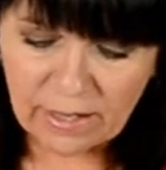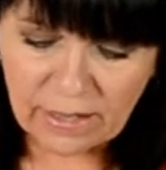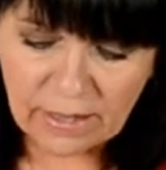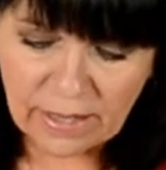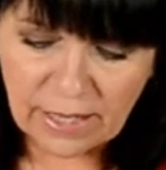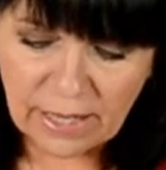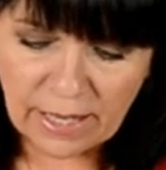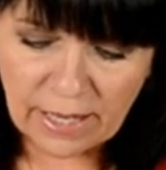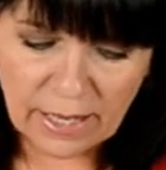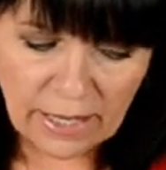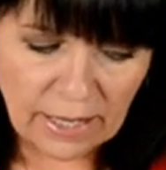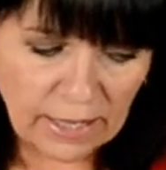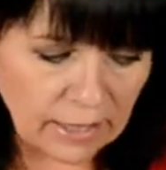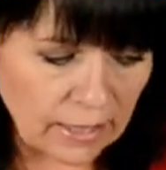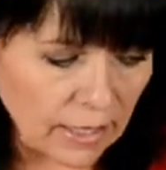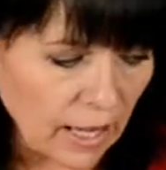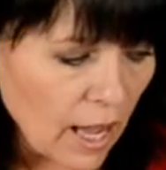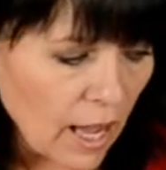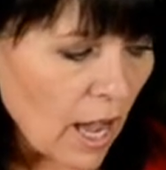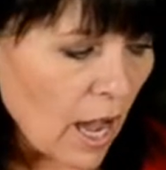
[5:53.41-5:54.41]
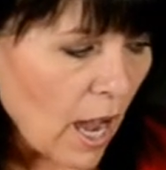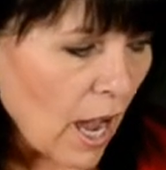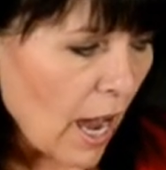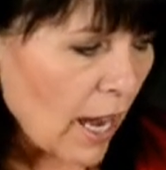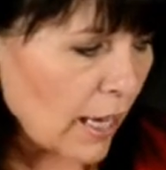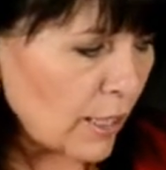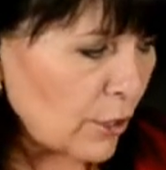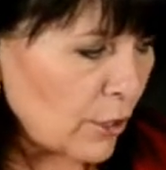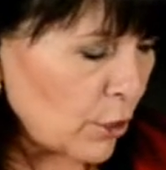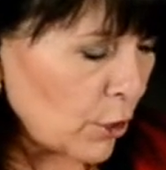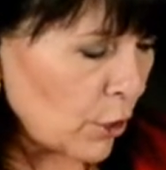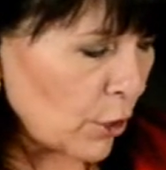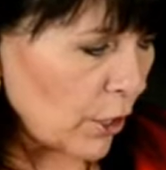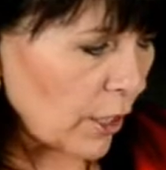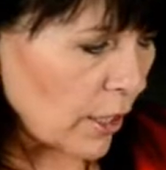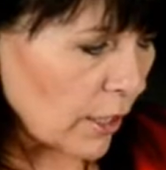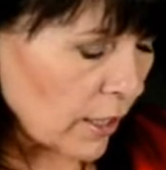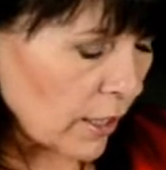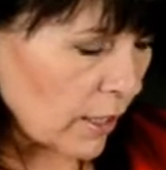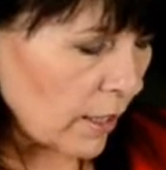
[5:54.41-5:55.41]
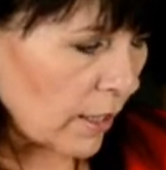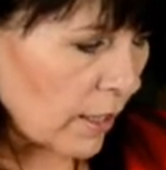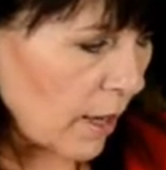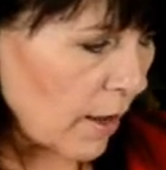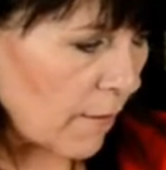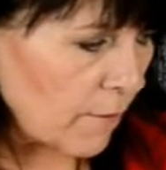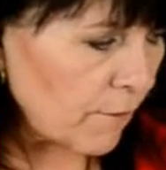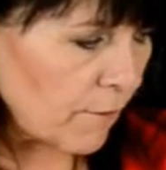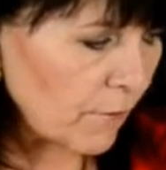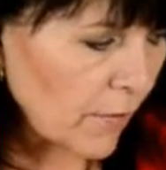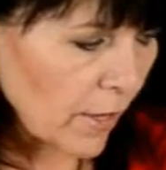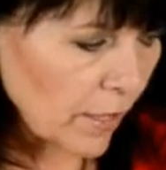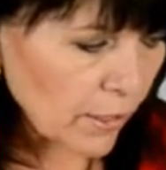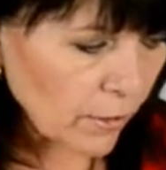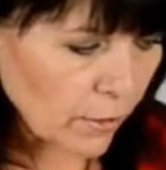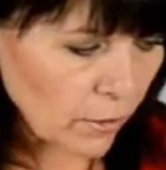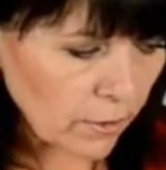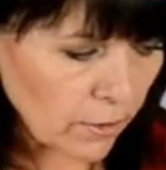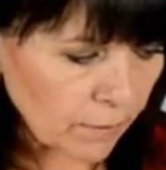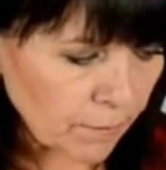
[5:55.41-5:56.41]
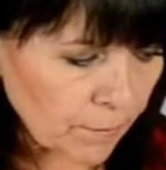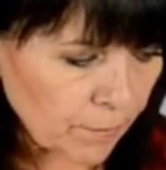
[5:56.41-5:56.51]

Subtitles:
Then I took a funnel